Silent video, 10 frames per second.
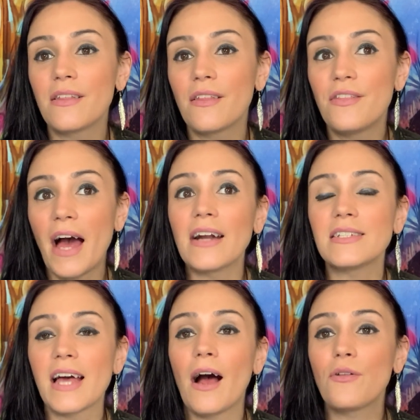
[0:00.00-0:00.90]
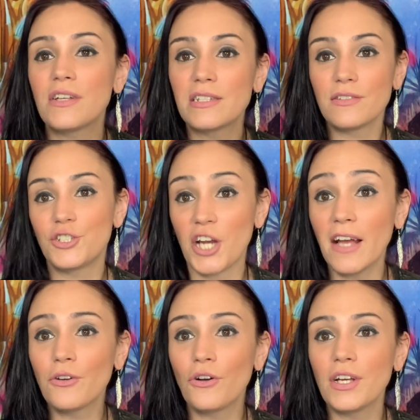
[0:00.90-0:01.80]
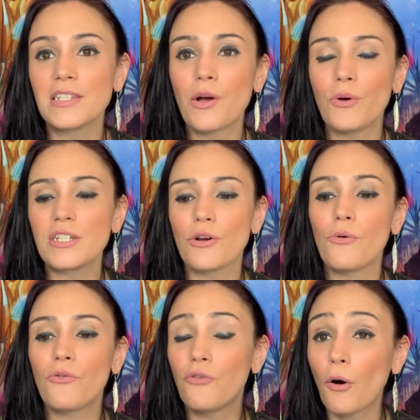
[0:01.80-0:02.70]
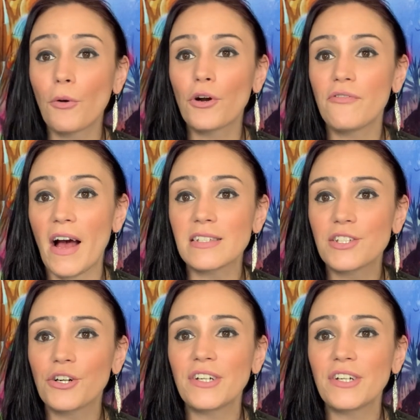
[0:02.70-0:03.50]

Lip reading: that is how this channel is going to go forward faster